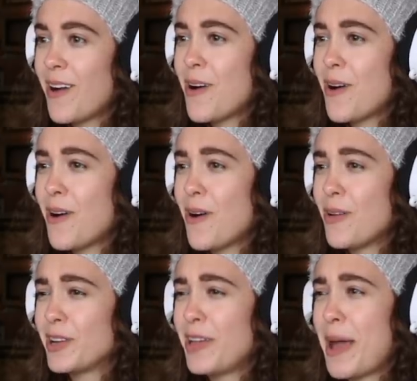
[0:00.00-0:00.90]
oh,
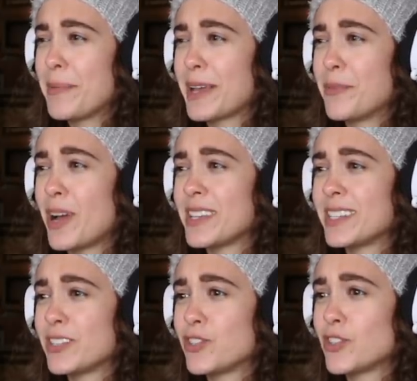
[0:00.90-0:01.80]
little Abigail
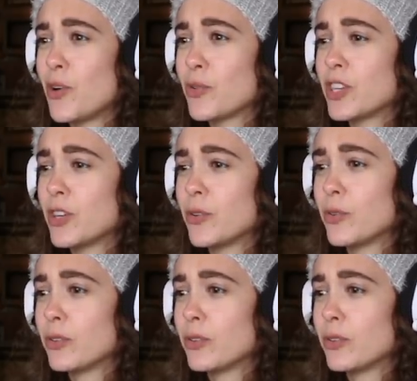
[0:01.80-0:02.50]
Breslin is so cute.